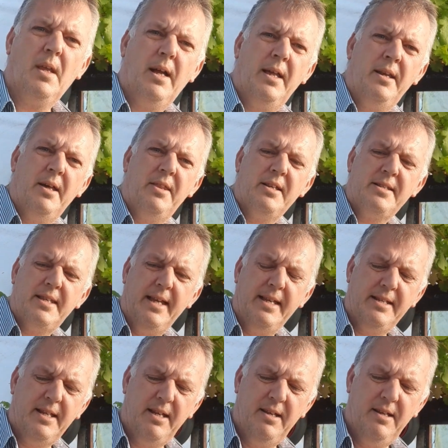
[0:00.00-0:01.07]
Another seed
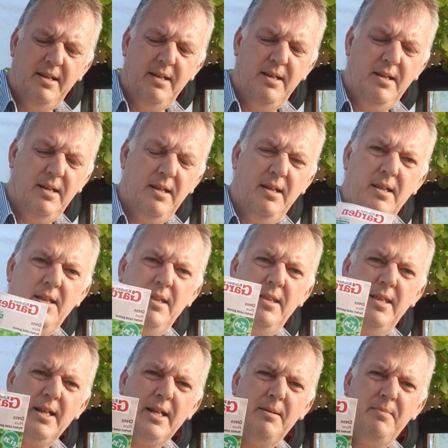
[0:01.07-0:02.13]

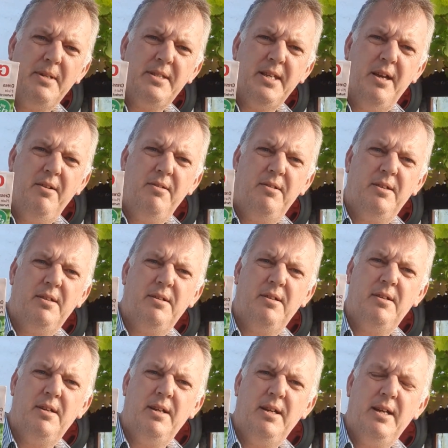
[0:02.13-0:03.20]
that can be sown
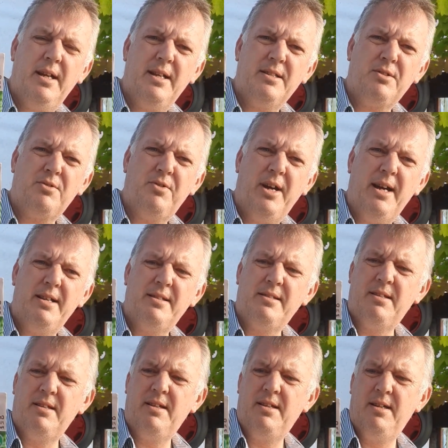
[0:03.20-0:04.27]
is cress,
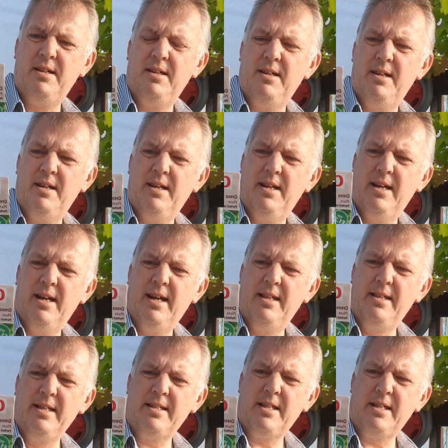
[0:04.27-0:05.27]
and these